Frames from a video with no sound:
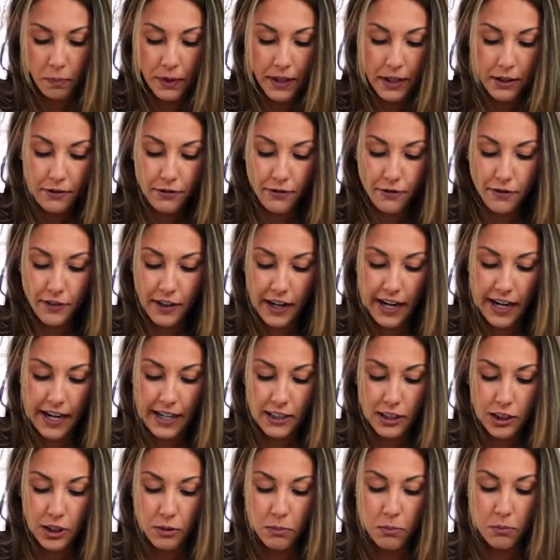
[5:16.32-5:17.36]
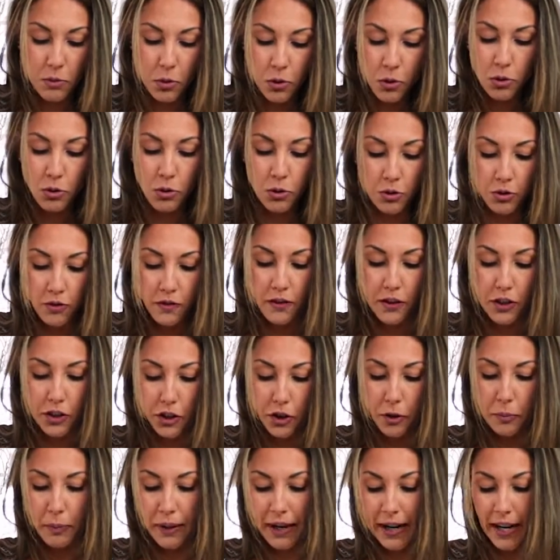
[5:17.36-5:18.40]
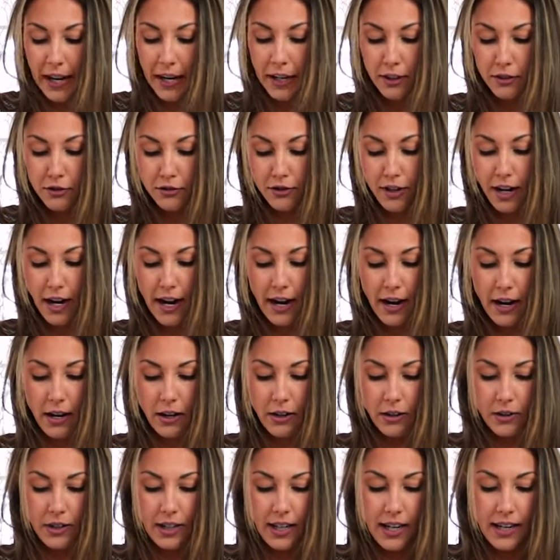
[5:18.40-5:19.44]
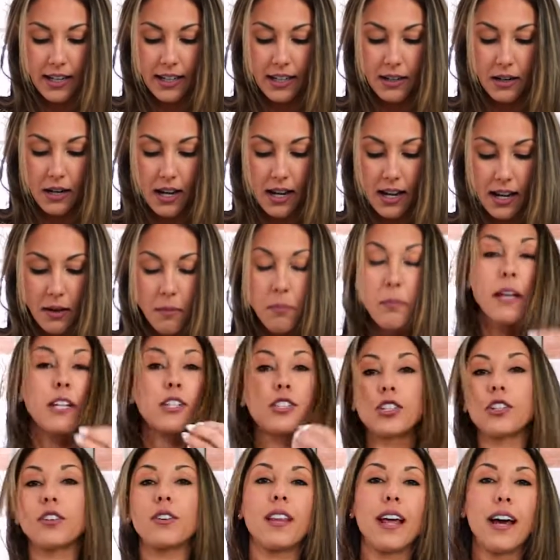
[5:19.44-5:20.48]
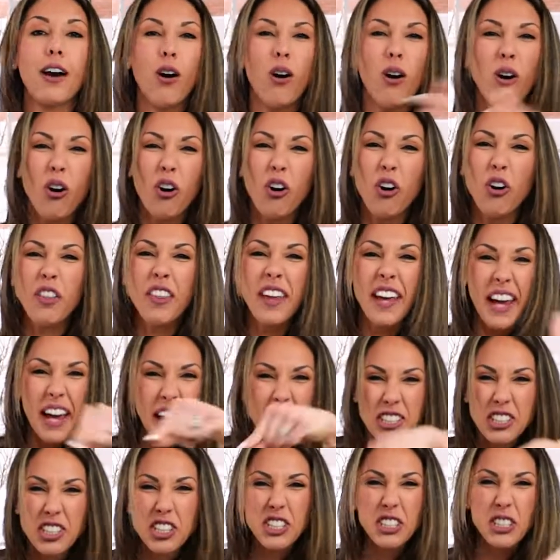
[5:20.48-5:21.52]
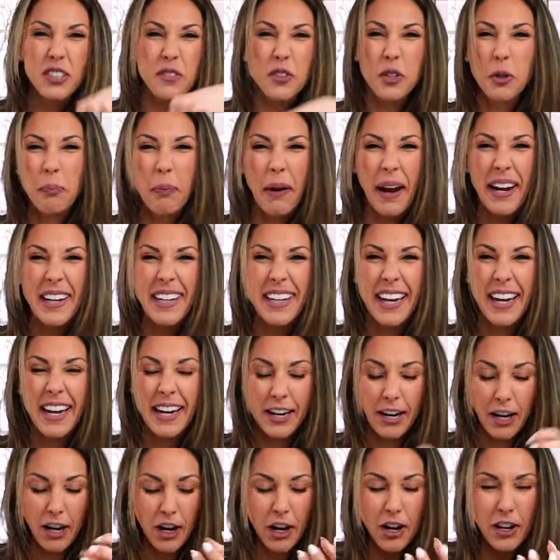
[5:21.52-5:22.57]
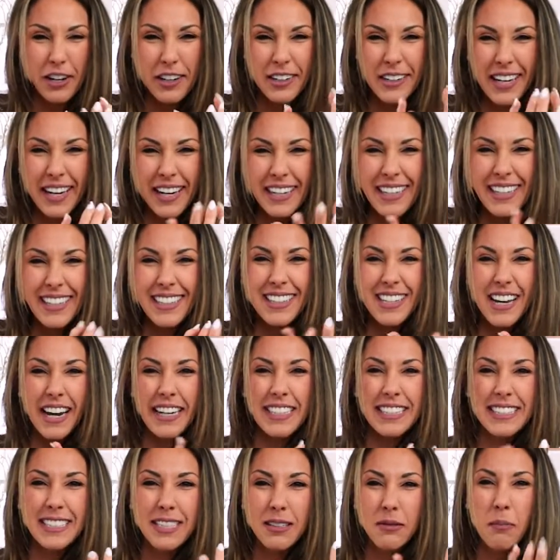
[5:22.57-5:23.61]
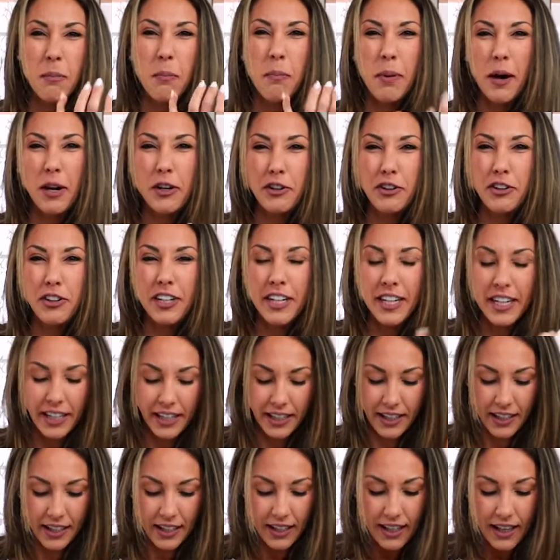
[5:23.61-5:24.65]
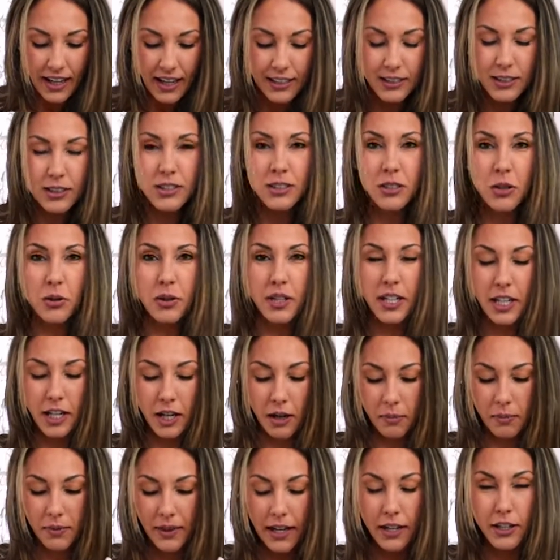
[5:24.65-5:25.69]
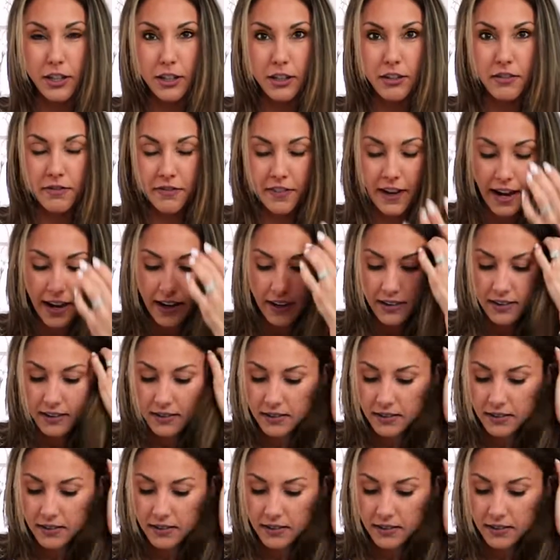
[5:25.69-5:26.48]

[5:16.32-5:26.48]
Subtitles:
be afraid to move your pan around and make sure that all the edges of your pancake are getting nice and buttery and soaking up that good fat.